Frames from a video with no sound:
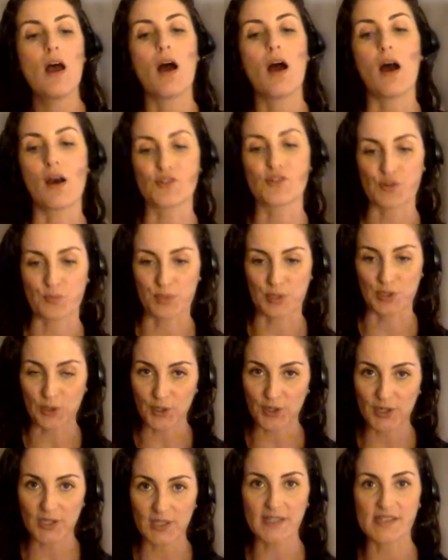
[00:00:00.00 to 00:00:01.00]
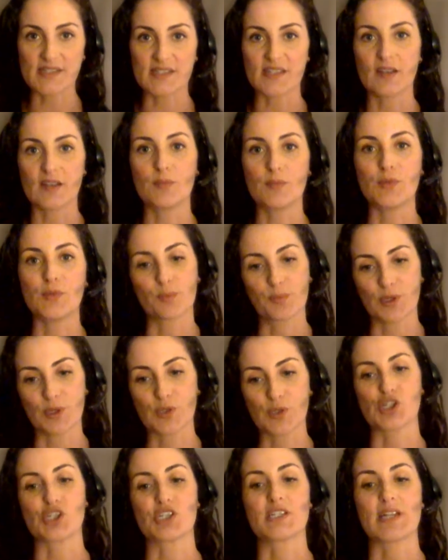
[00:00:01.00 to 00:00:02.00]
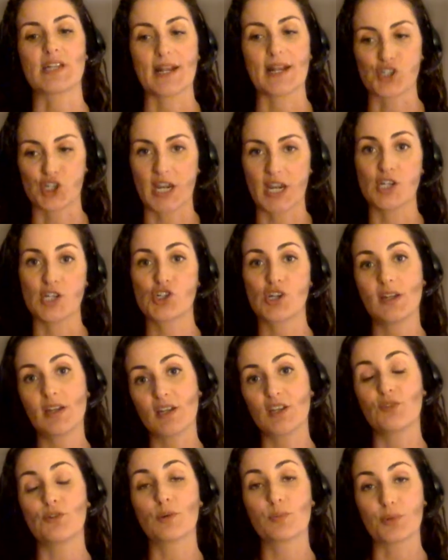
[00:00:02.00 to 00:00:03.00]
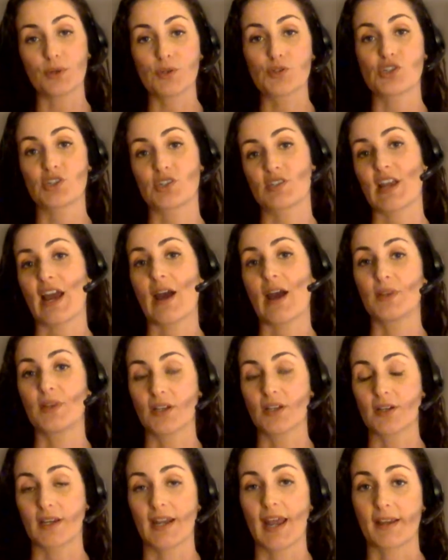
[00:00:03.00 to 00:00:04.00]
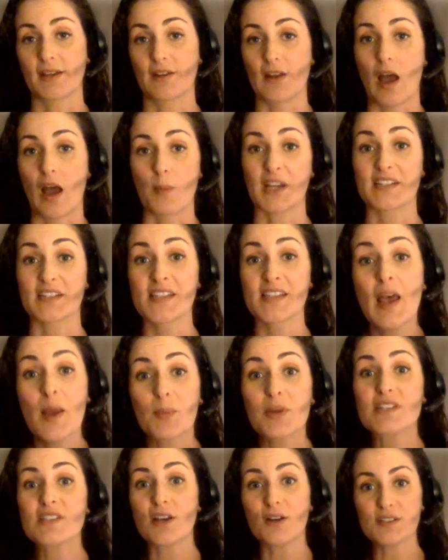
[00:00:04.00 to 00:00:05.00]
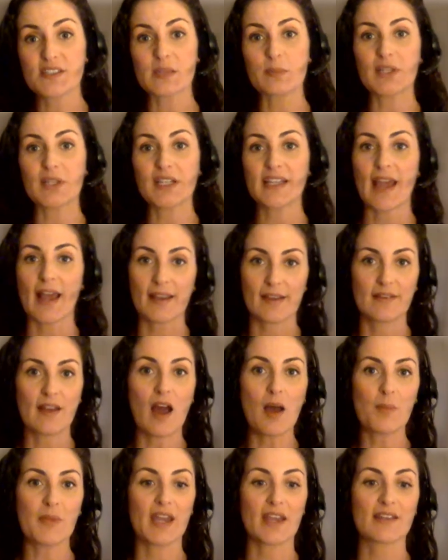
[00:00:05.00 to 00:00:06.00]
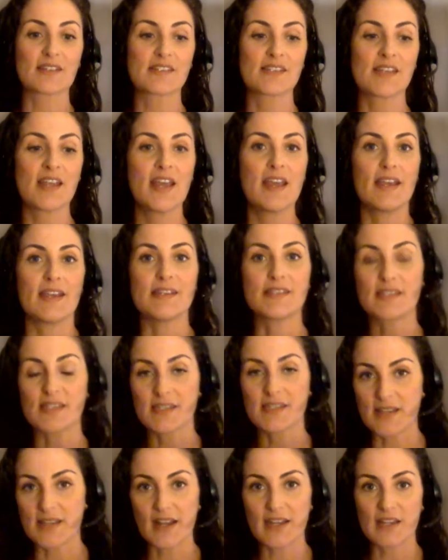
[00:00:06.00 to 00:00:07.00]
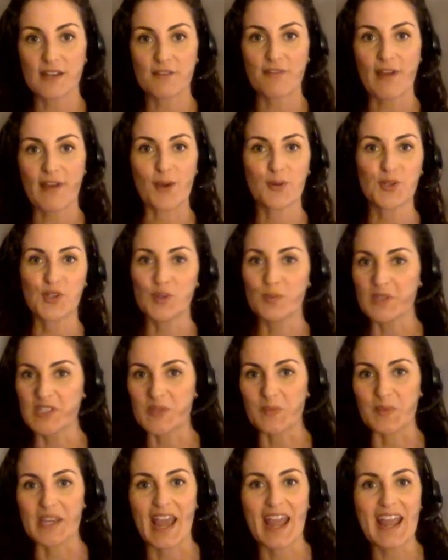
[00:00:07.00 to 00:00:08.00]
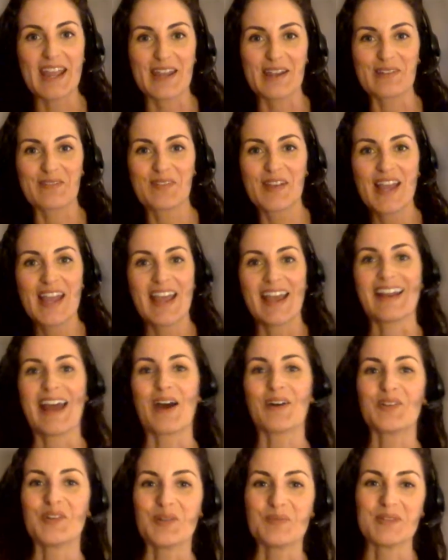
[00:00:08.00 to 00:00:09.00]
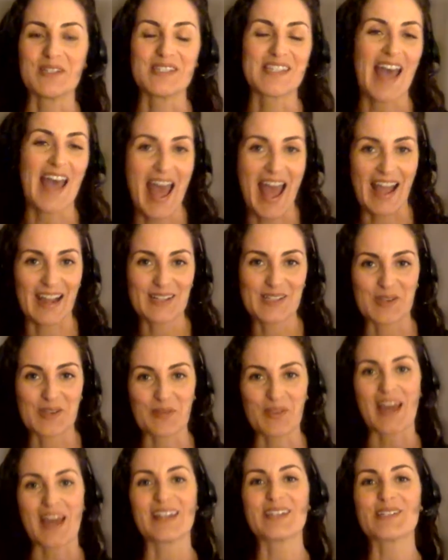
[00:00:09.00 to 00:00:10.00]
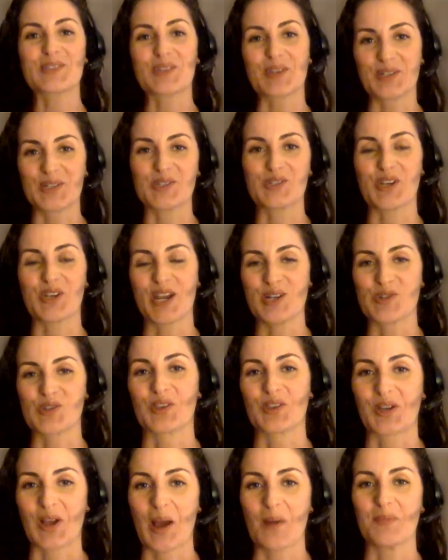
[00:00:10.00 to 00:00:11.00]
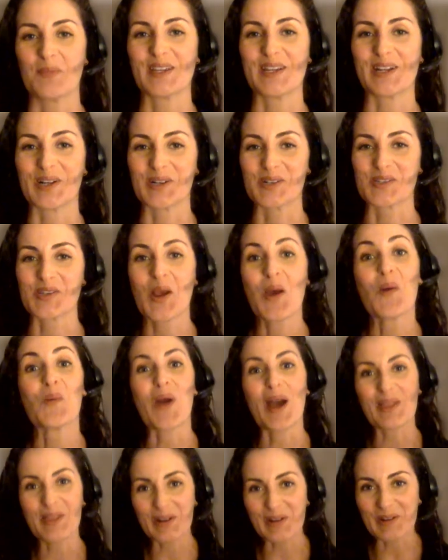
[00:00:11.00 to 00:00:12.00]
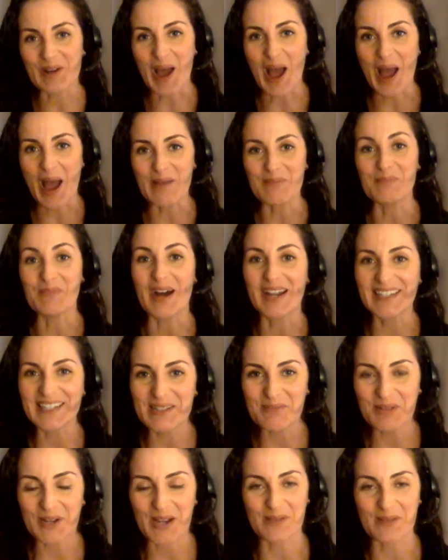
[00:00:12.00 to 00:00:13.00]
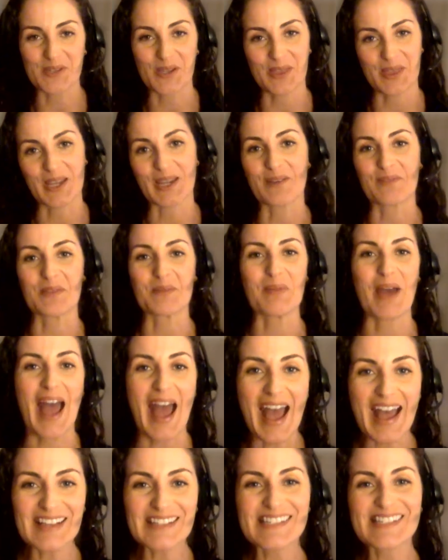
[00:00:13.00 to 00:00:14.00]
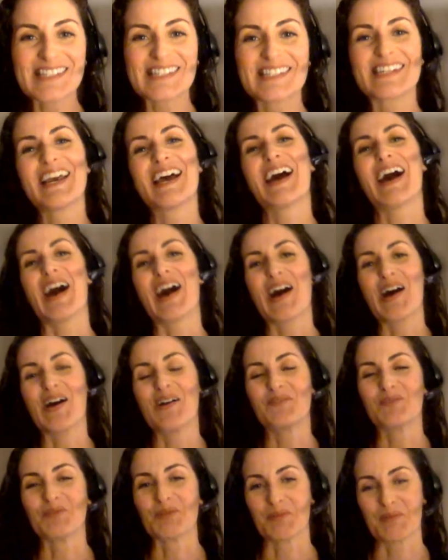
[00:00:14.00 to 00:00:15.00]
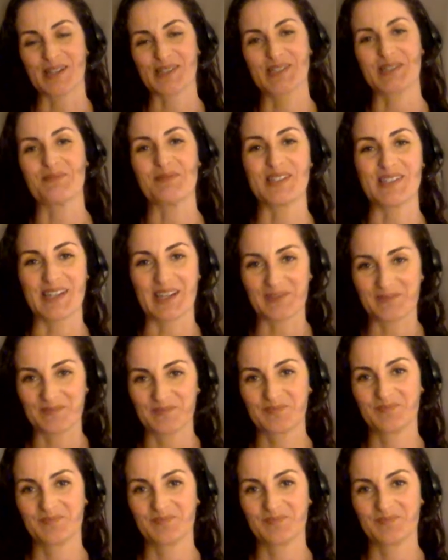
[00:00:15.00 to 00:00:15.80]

entrepreneurialism, new approaches to education, and new approaches to how we look at economics. Because ultimately, economics is the study of how humans behave and how humans act. So that is going to change in the coming years. Whether or not money becomes a thing of the past remains to be seen.